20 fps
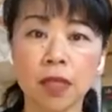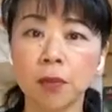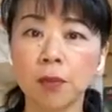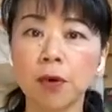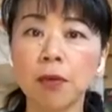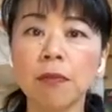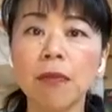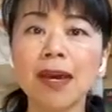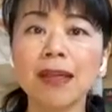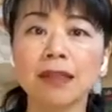
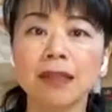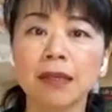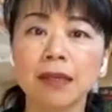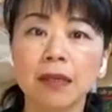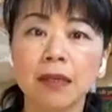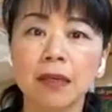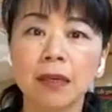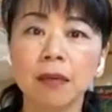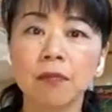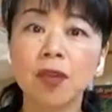couple months
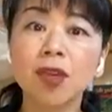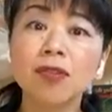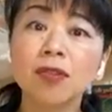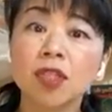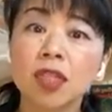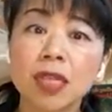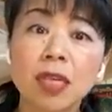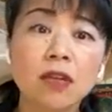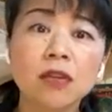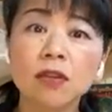
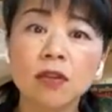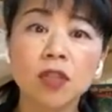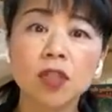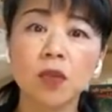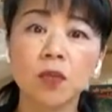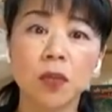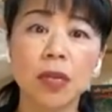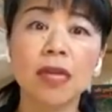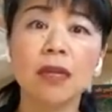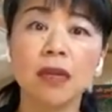because she couldn't
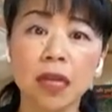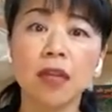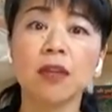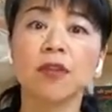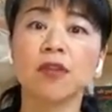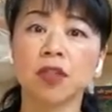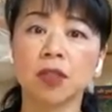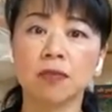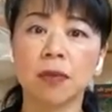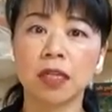speak
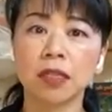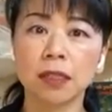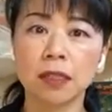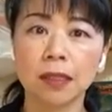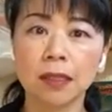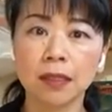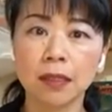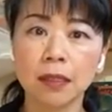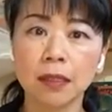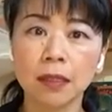English
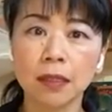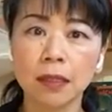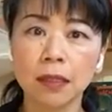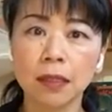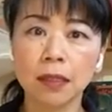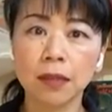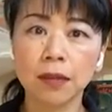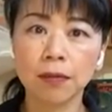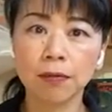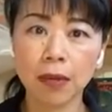much,
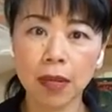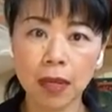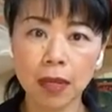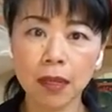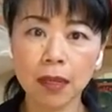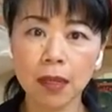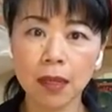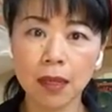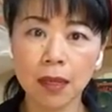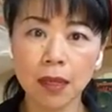
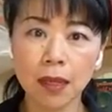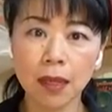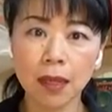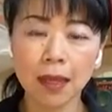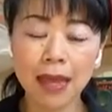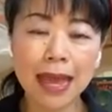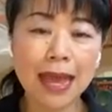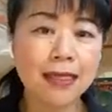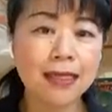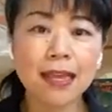right?
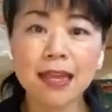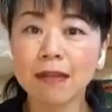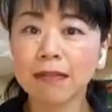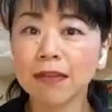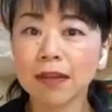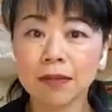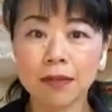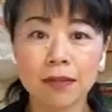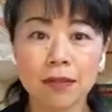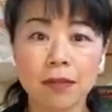And then
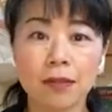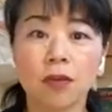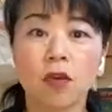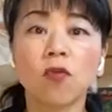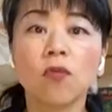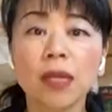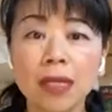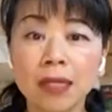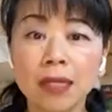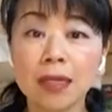there's so
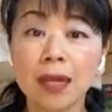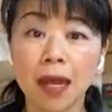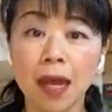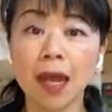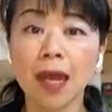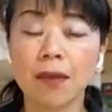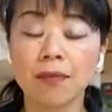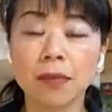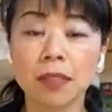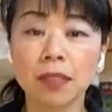many
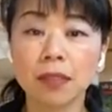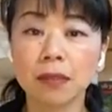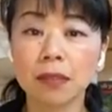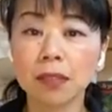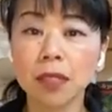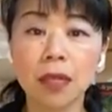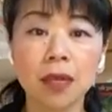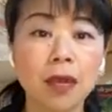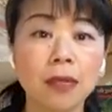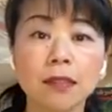times
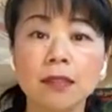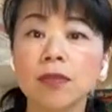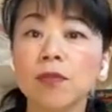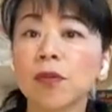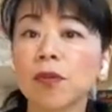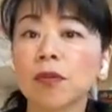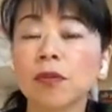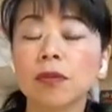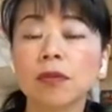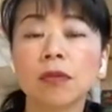the
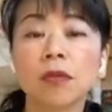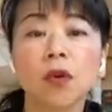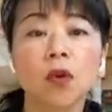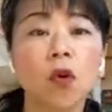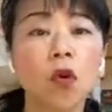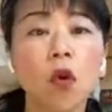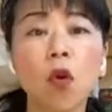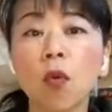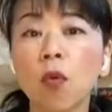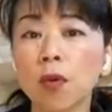customers or
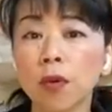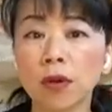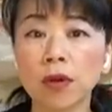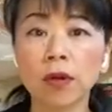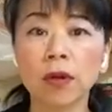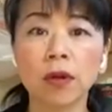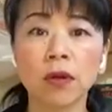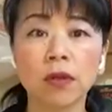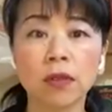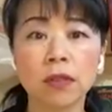
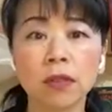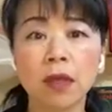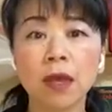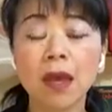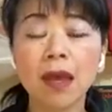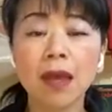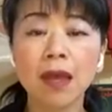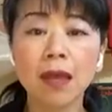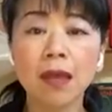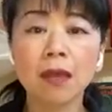co-workers,
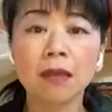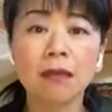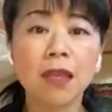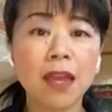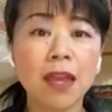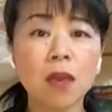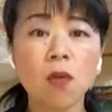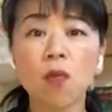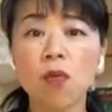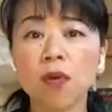
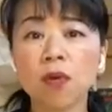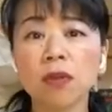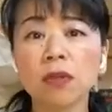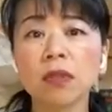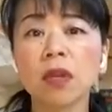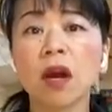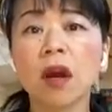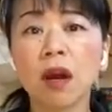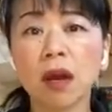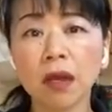they were
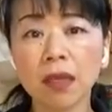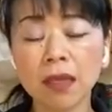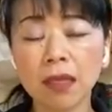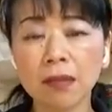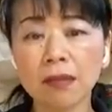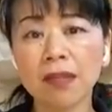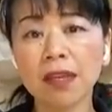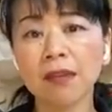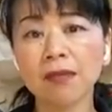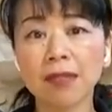
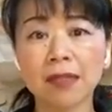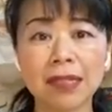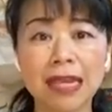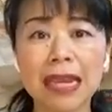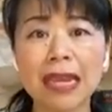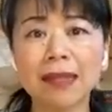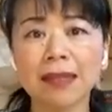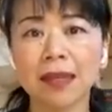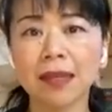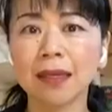talking, they're
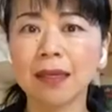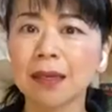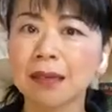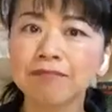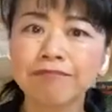saying like,